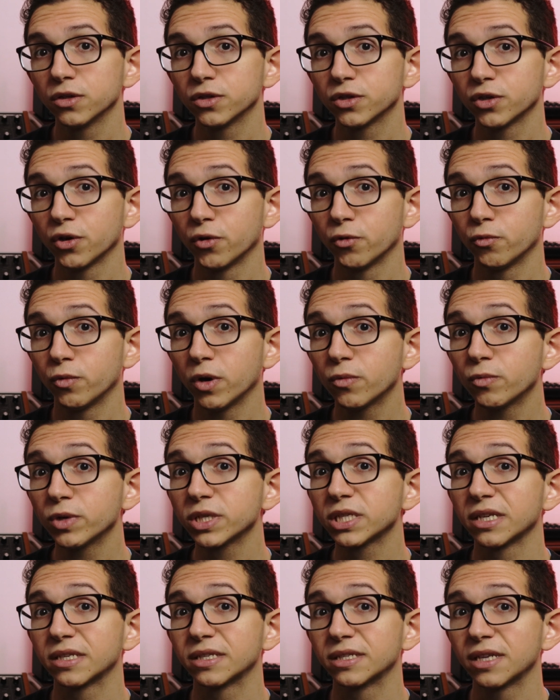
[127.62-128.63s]
So, what
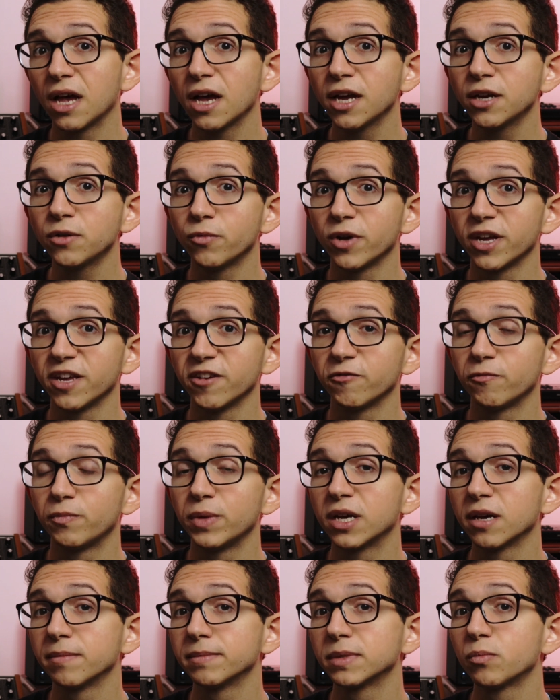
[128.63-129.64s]
was a sine wave
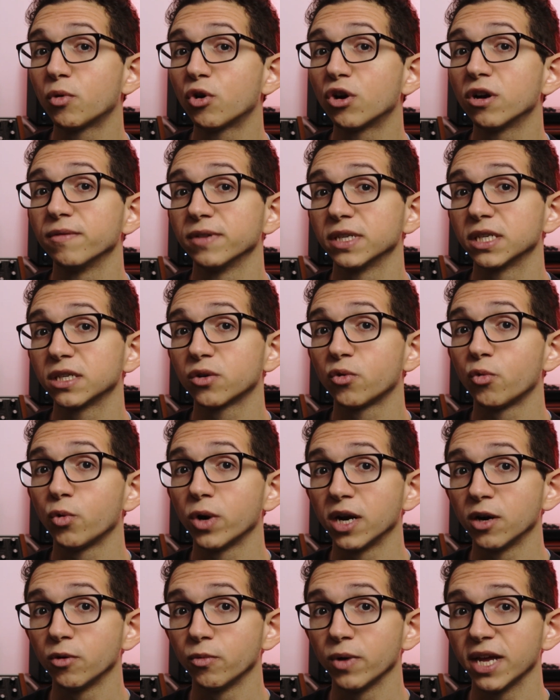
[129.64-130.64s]
becomes more of a
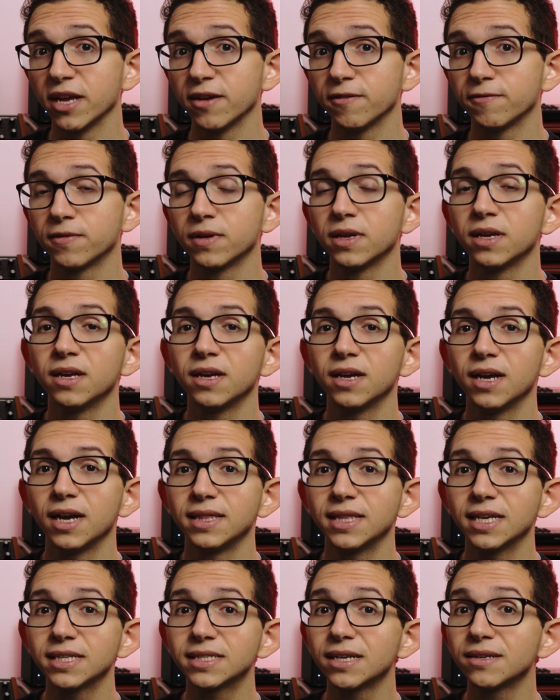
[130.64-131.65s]
square wave,
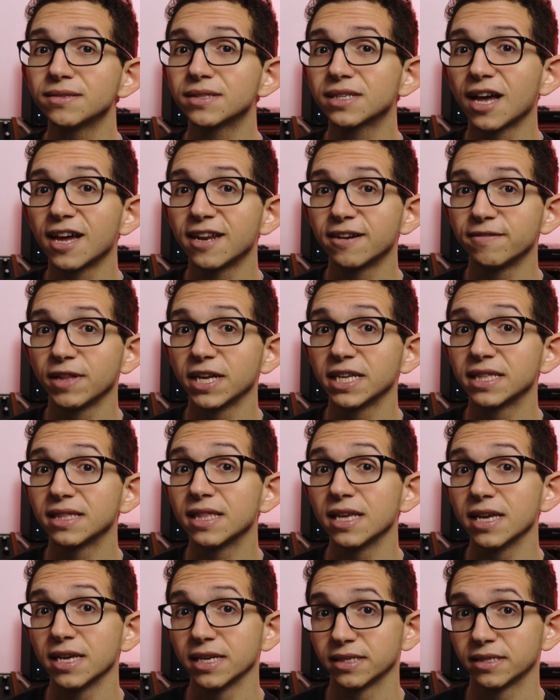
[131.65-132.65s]
and that sounds kind of like
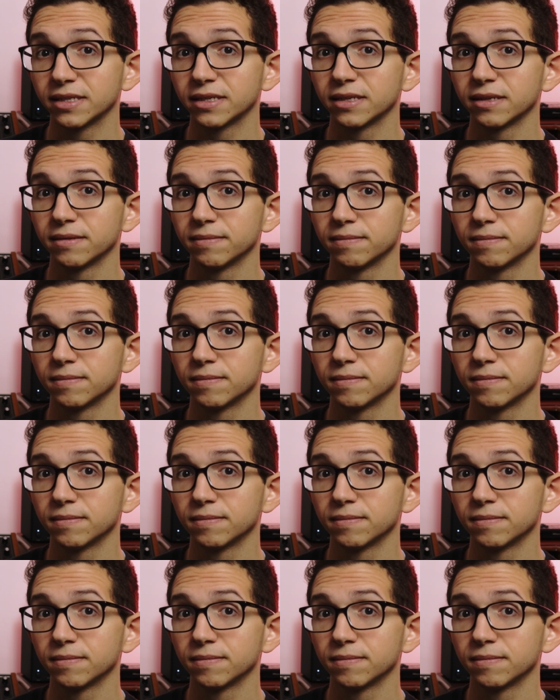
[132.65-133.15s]
this.